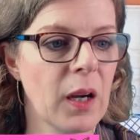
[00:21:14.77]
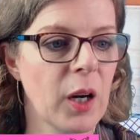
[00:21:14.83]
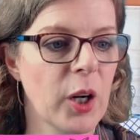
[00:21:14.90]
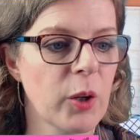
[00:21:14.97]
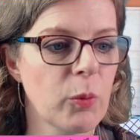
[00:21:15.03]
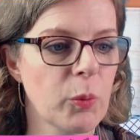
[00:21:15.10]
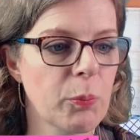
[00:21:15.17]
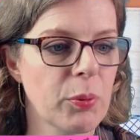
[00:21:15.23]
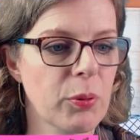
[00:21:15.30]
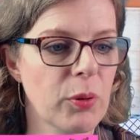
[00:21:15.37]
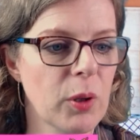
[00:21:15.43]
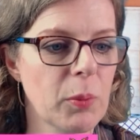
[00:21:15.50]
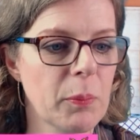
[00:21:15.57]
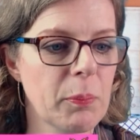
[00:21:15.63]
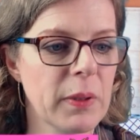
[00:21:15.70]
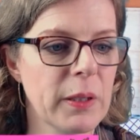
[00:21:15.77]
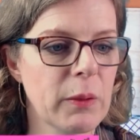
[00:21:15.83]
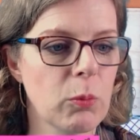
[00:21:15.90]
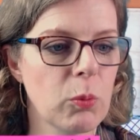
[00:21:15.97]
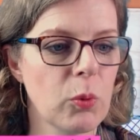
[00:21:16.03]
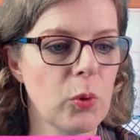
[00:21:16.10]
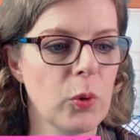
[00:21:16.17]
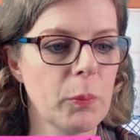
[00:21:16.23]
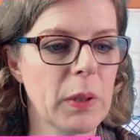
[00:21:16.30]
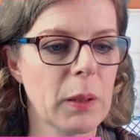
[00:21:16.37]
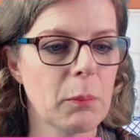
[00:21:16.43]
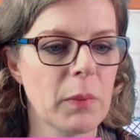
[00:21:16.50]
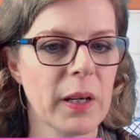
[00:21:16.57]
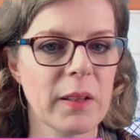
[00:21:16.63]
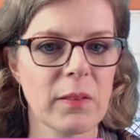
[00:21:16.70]
I would probably warm up
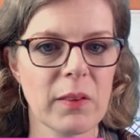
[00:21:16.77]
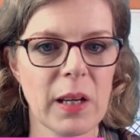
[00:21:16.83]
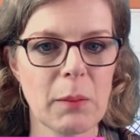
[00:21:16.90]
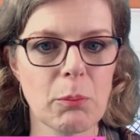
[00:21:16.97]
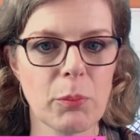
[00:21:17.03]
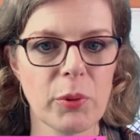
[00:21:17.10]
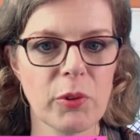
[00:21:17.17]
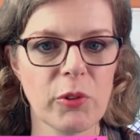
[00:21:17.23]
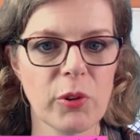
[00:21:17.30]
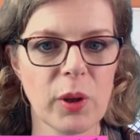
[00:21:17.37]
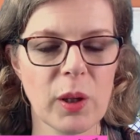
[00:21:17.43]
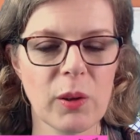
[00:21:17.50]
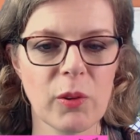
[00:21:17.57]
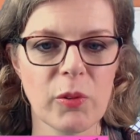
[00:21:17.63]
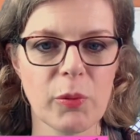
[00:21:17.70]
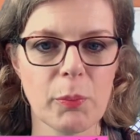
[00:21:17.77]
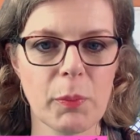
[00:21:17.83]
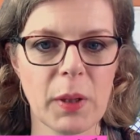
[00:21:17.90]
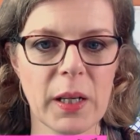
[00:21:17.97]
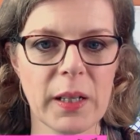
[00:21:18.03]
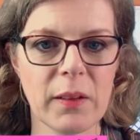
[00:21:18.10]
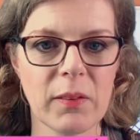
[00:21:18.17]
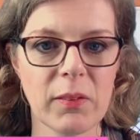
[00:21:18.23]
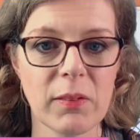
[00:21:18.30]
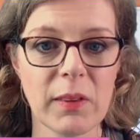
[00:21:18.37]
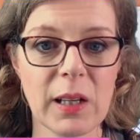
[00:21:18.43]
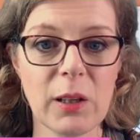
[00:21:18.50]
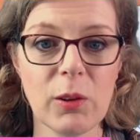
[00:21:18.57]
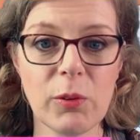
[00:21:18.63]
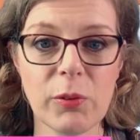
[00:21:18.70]
my temperature of
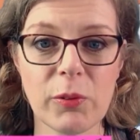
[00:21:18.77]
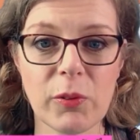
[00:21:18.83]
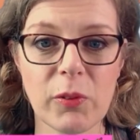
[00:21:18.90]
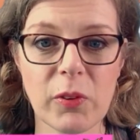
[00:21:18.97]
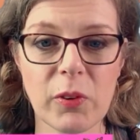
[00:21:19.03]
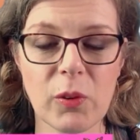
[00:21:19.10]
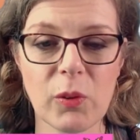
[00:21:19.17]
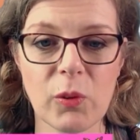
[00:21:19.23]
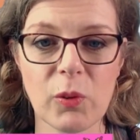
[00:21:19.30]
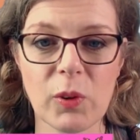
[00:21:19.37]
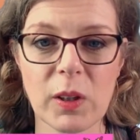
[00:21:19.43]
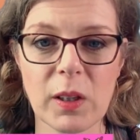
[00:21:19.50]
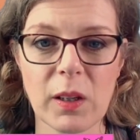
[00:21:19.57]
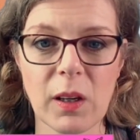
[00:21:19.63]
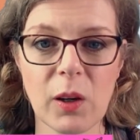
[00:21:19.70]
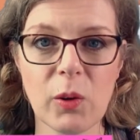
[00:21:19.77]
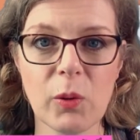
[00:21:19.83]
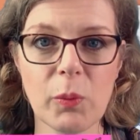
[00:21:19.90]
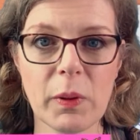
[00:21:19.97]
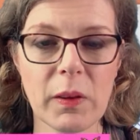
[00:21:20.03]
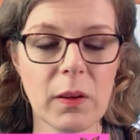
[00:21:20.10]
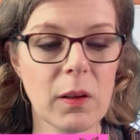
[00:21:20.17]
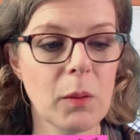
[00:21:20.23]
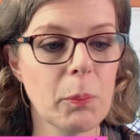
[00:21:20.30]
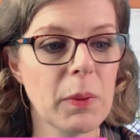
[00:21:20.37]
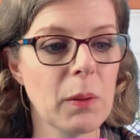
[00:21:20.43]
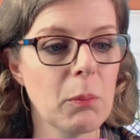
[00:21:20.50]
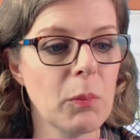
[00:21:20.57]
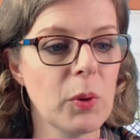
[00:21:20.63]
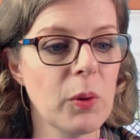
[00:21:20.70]
myself to go with it a
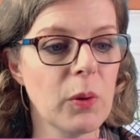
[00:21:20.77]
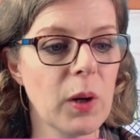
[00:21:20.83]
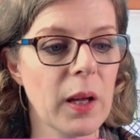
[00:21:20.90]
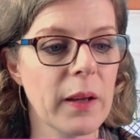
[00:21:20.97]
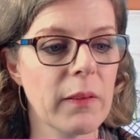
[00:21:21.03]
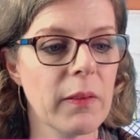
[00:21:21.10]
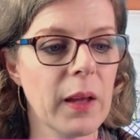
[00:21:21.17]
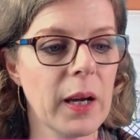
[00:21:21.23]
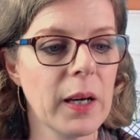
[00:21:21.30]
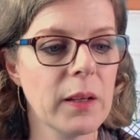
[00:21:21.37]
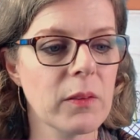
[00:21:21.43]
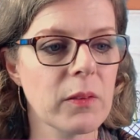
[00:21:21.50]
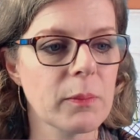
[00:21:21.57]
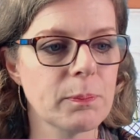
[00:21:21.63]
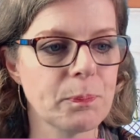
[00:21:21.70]
bit more, like that.